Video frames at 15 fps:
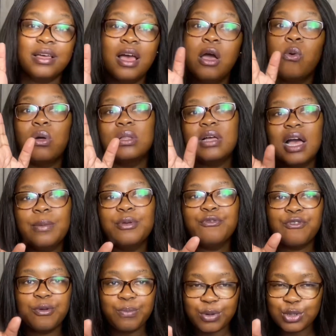well, coming
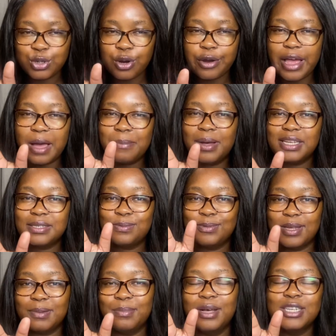from Pretoria, I must
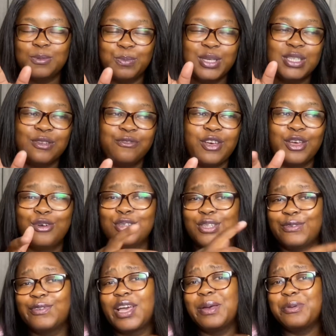specify, because if
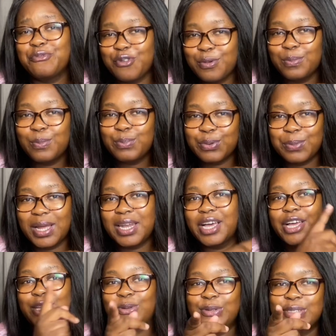you're coming from Mpumalanga,
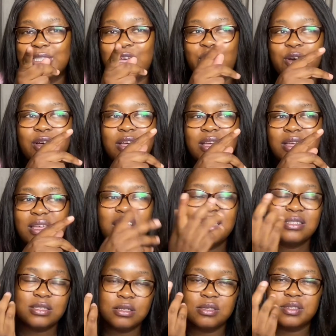you use the, yeah,
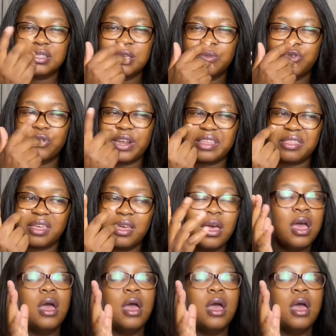still the same road, I think.